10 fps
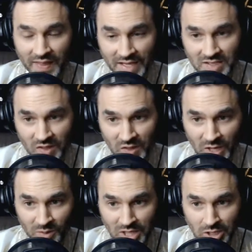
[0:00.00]
That's the thing
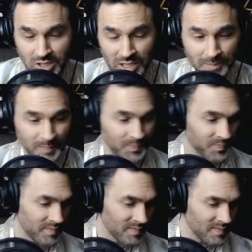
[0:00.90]
we're using.
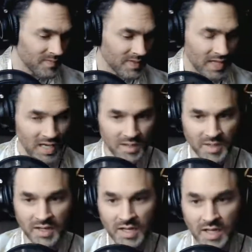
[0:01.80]
But